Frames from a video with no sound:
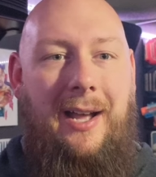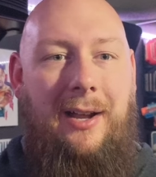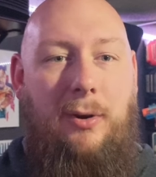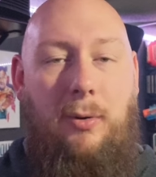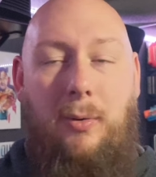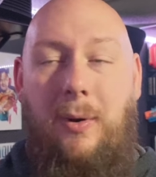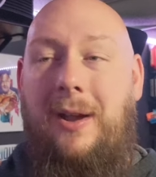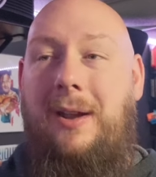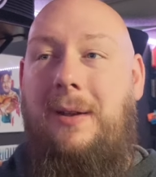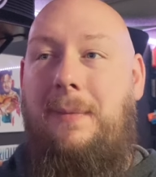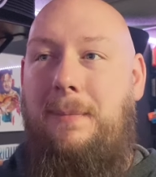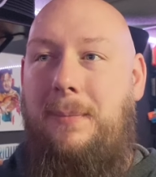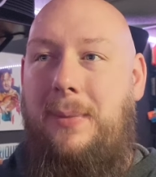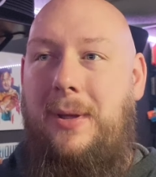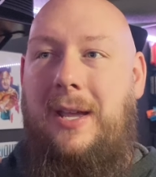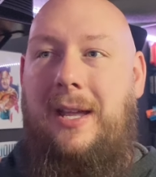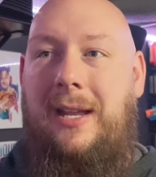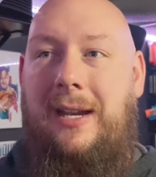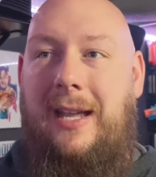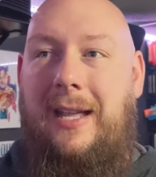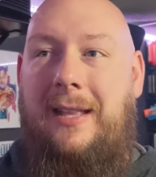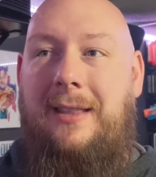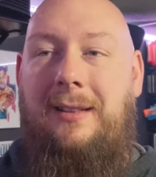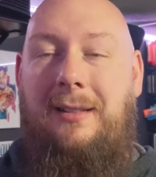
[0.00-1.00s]
quite a
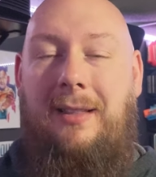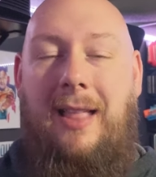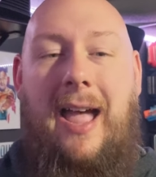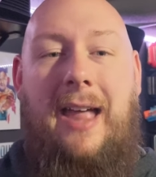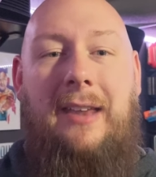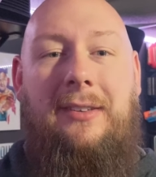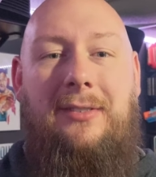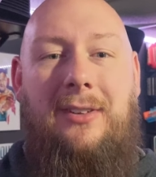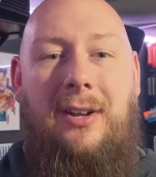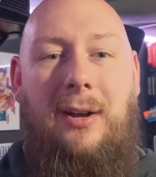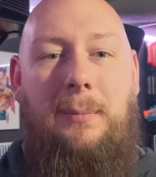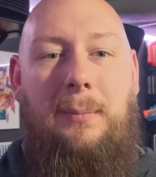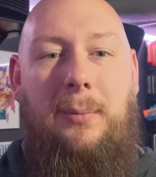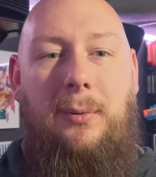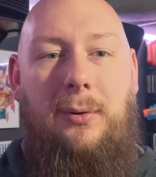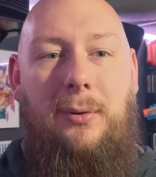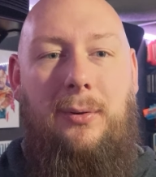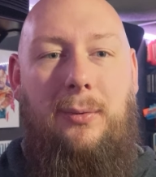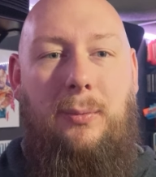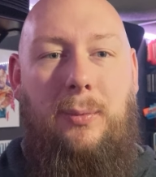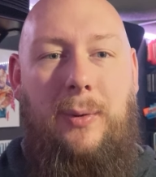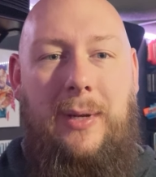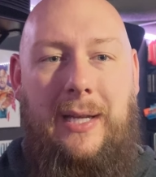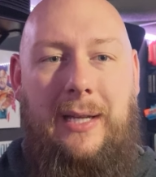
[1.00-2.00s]
bit in the last
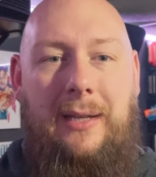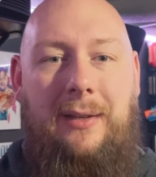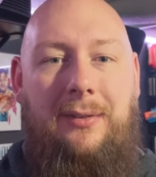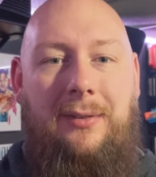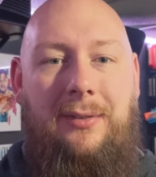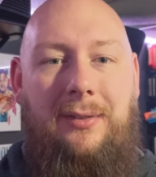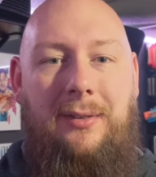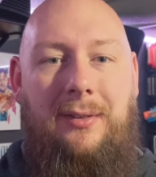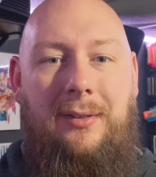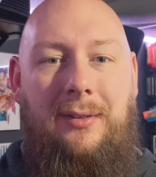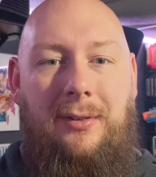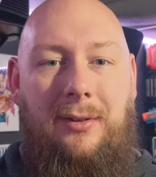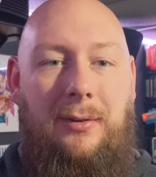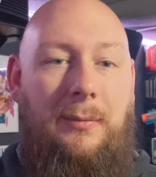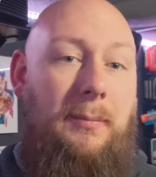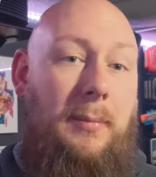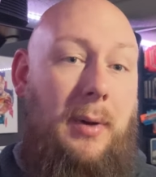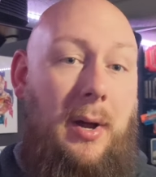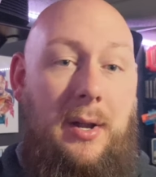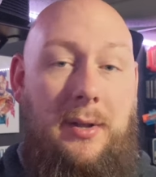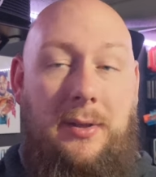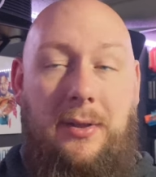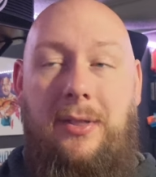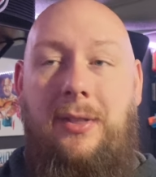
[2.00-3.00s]
couple weeks or
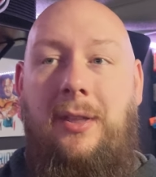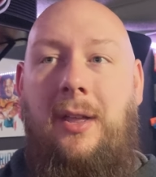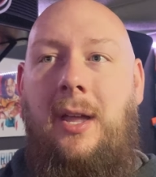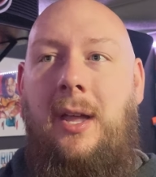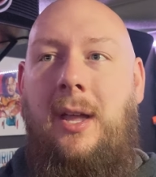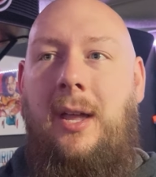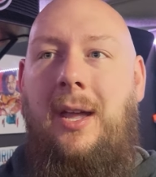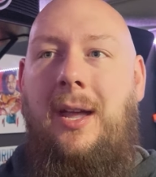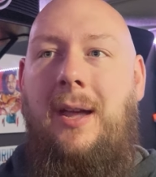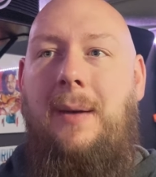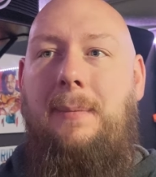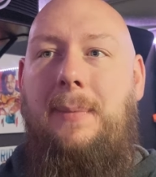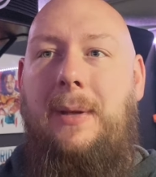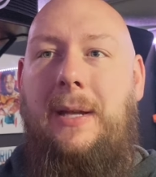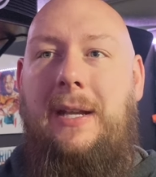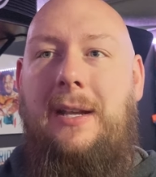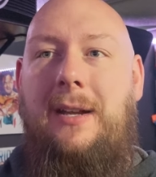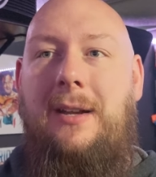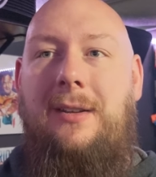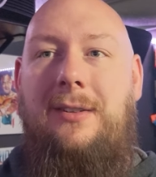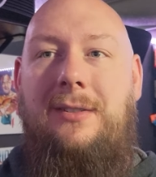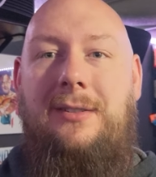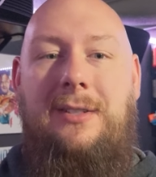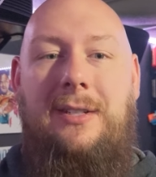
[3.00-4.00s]
month
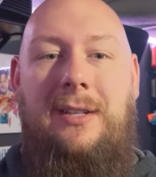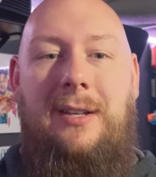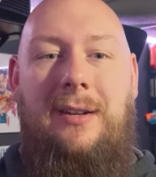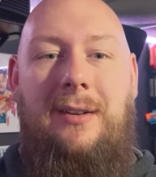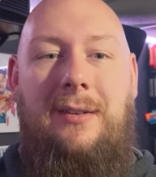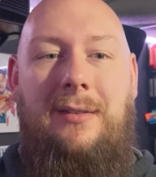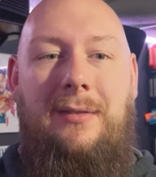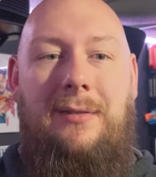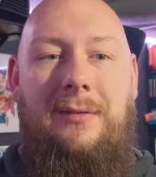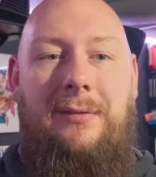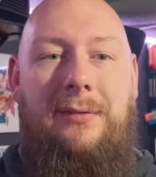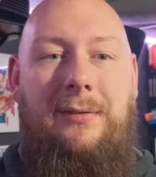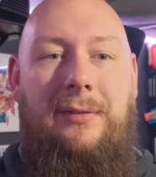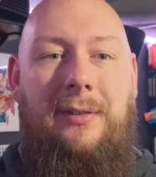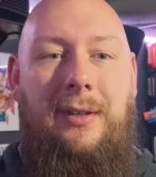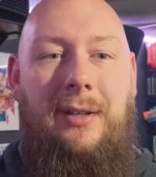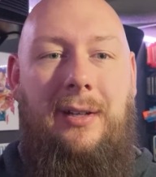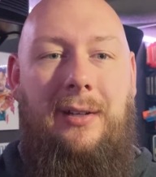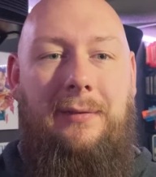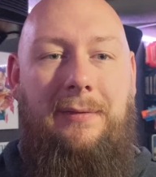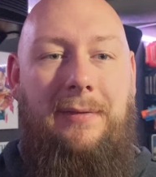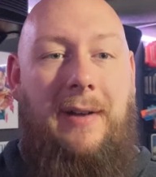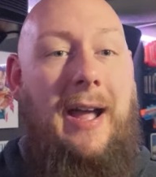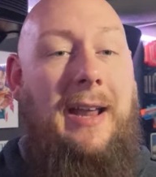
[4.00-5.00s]
because of
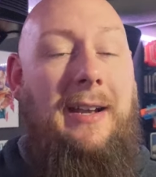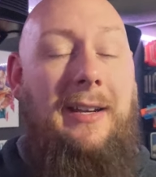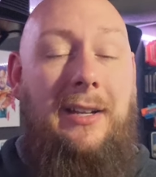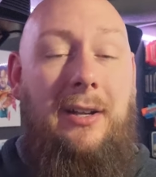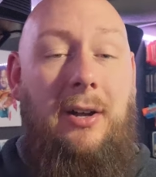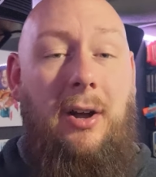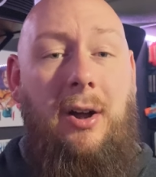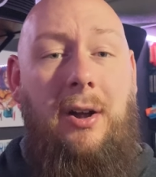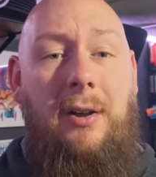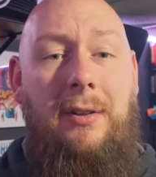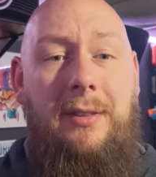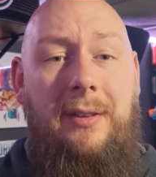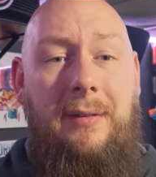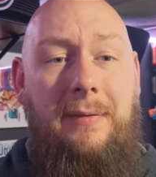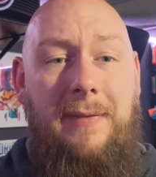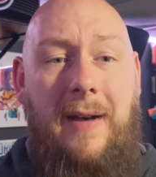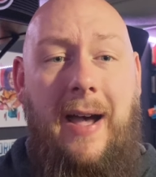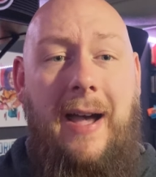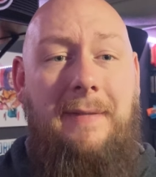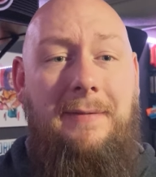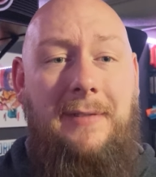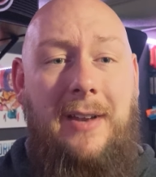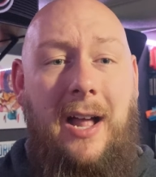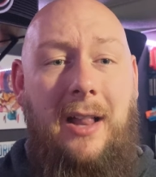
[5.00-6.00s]
finding all the
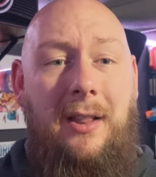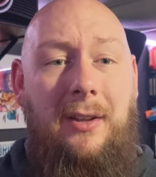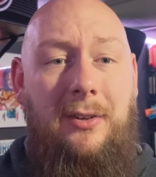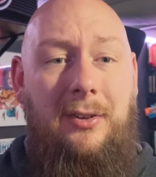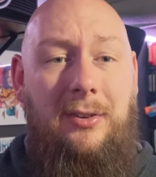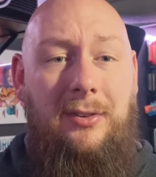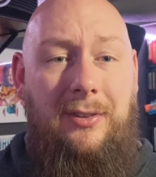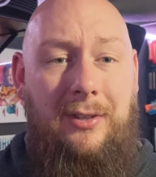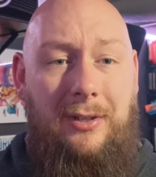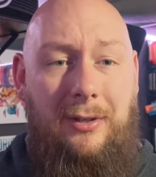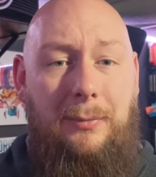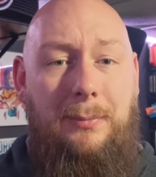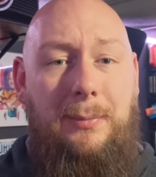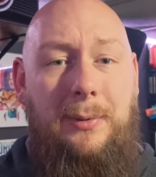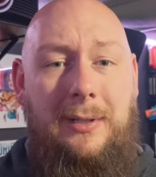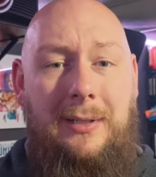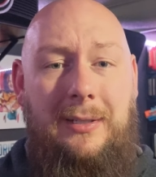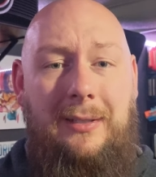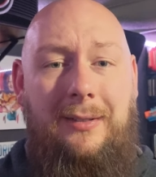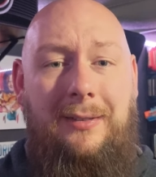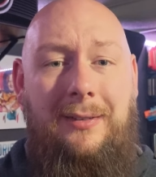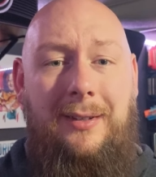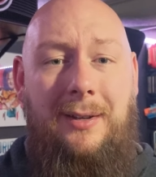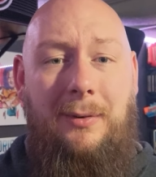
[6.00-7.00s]
$5
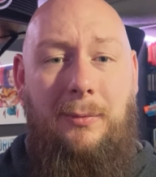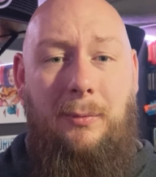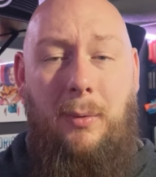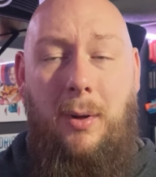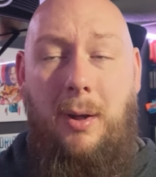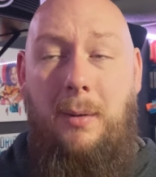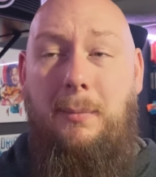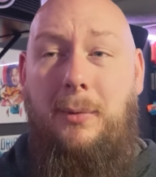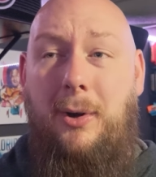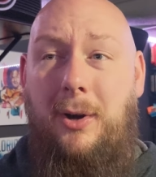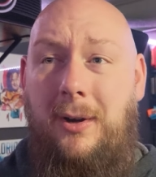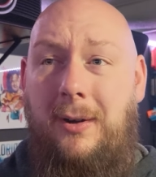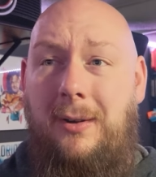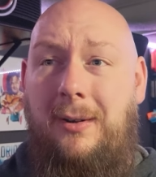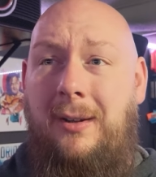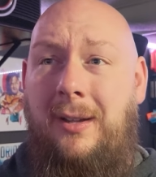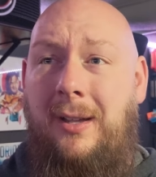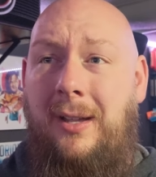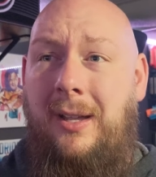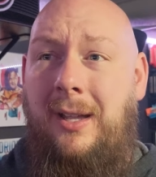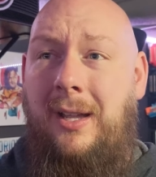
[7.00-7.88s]
steelbooks at Walmart.